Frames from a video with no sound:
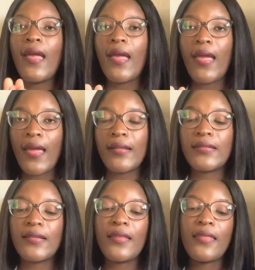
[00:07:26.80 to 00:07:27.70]
and
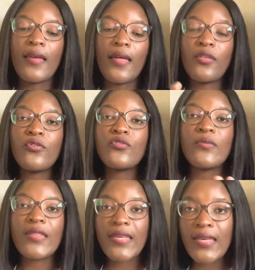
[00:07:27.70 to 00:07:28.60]
there are those
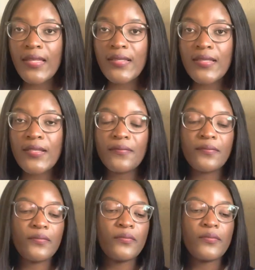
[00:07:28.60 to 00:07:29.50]
with kids,
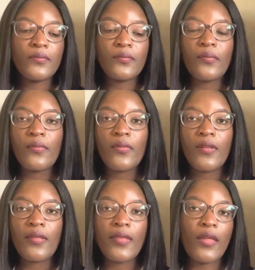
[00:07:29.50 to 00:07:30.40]

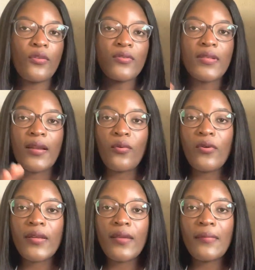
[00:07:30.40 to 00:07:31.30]
there are those that are
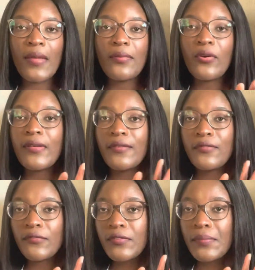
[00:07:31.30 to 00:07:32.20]
working maybe only
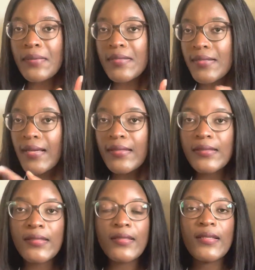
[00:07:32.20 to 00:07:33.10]

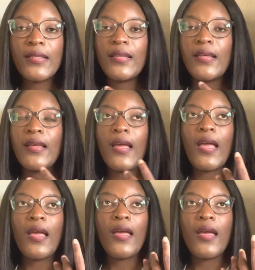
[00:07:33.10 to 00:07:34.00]
50%,
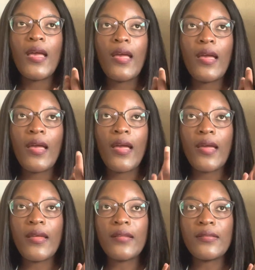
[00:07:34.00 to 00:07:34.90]

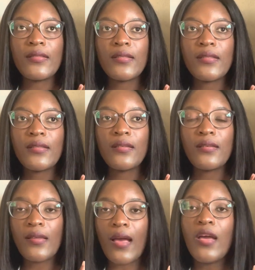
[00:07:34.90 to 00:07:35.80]
and
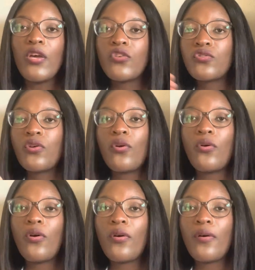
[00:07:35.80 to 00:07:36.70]
yeah,
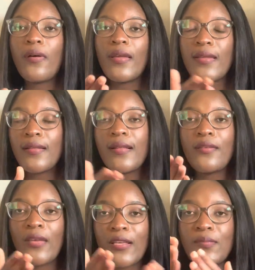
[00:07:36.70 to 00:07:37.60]
so
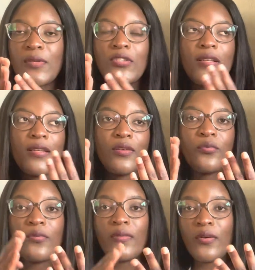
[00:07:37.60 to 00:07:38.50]
especially
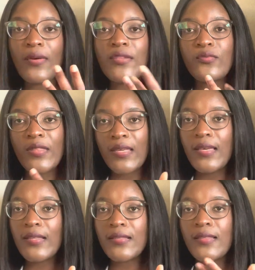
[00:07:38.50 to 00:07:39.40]
the ones with
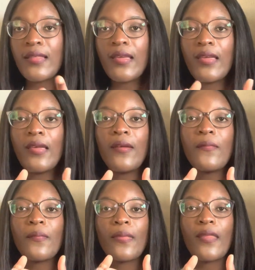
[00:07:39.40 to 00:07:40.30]
kids, they
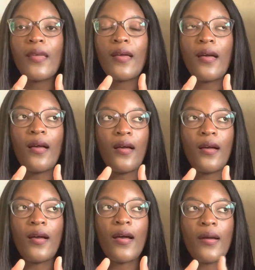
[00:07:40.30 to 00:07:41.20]

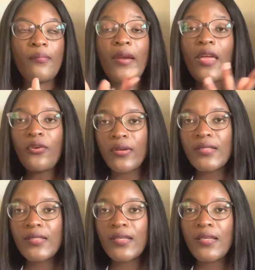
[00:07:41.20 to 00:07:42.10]
are
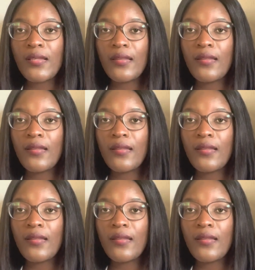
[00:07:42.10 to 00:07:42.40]
priority